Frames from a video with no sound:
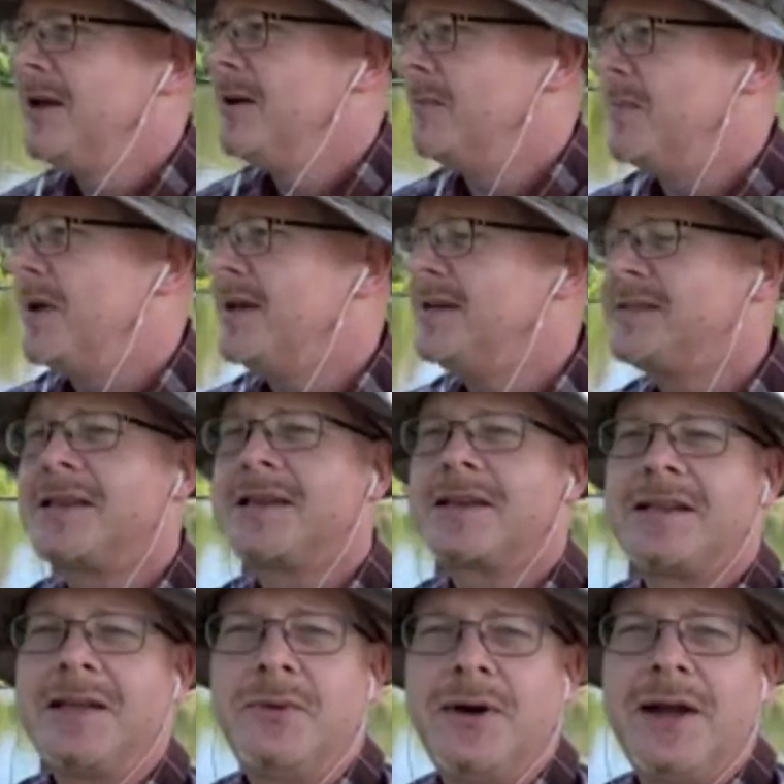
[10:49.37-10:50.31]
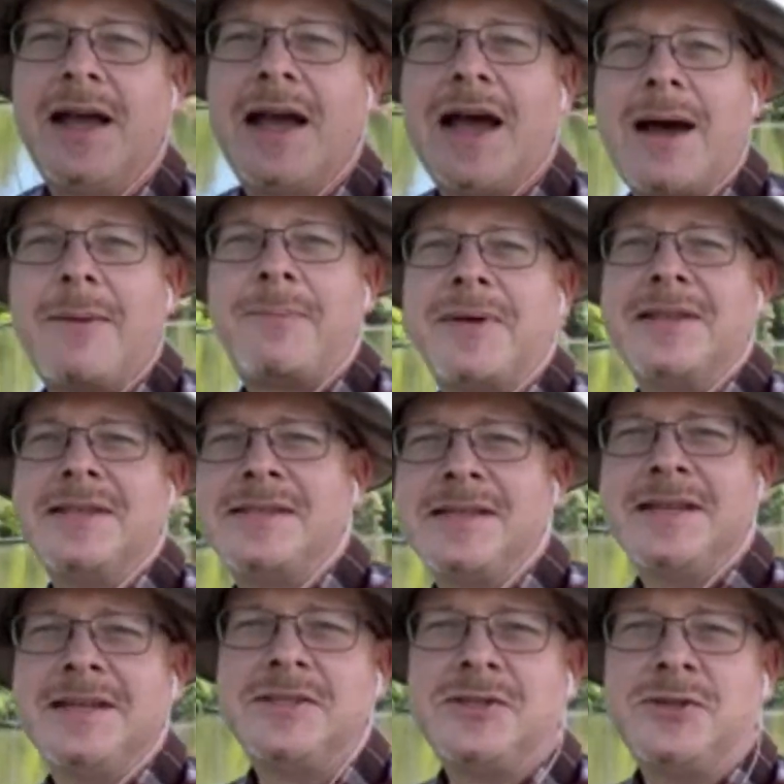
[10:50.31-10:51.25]
basically what happens
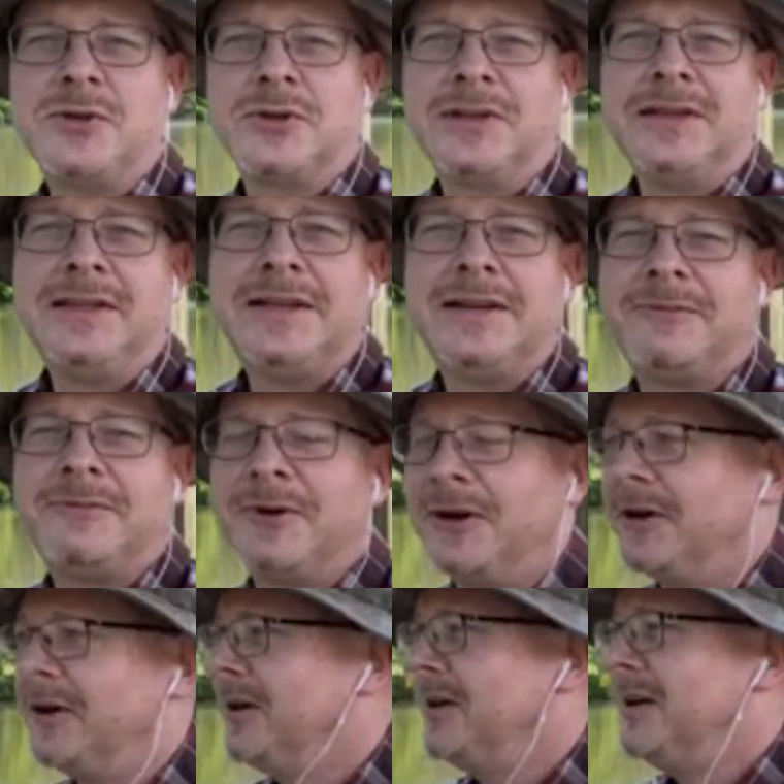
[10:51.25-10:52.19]
is your liver